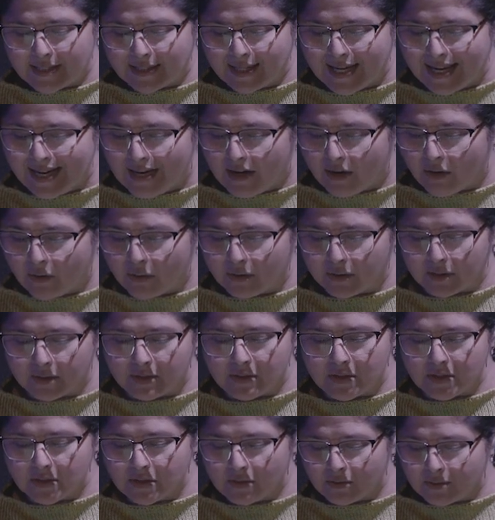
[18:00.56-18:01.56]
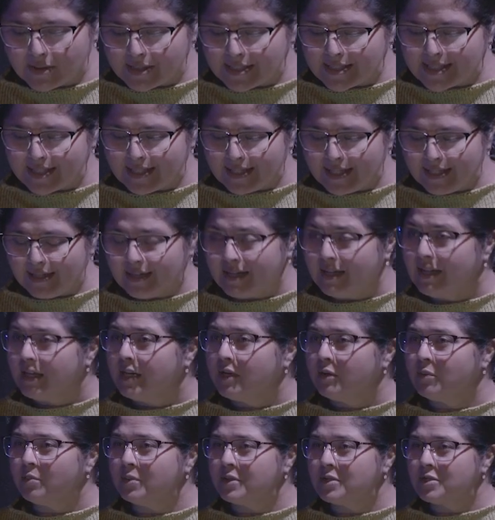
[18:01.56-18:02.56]
to Care or Concerned City.
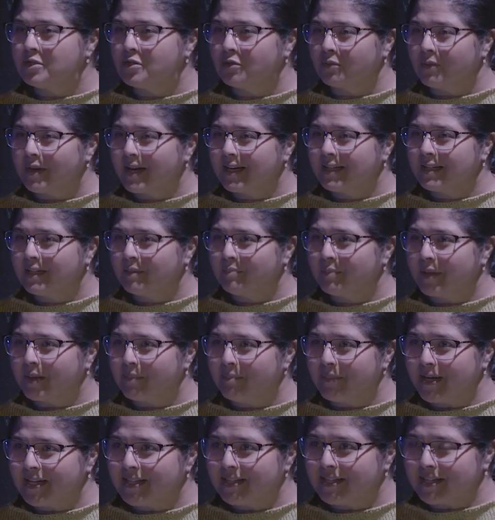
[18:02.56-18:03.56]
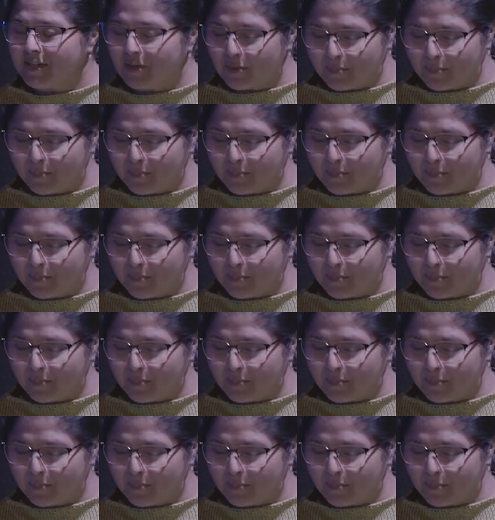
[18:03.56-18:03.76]
It was directed by Maitri